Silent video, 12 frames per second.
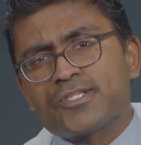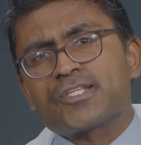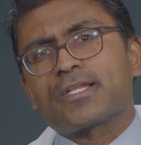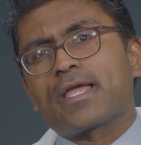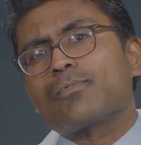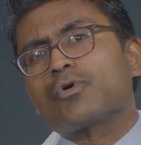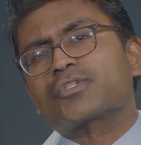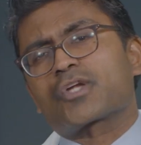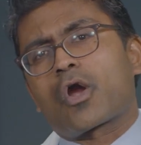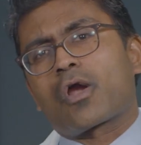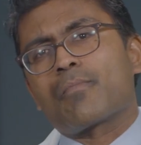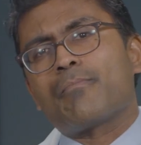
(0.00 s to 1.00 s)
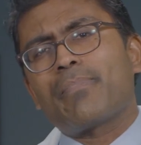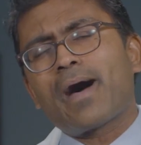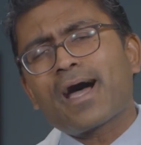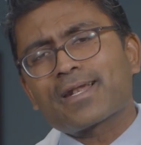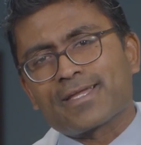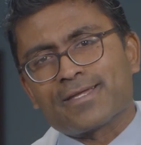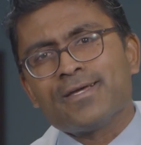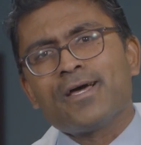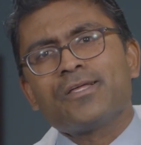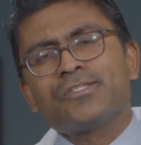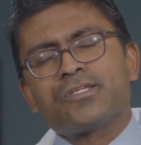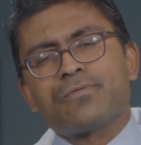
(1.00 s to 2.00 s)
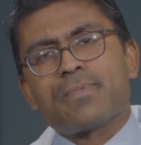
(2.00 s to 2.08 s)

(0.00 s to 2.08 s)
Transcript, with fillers: this enables our body to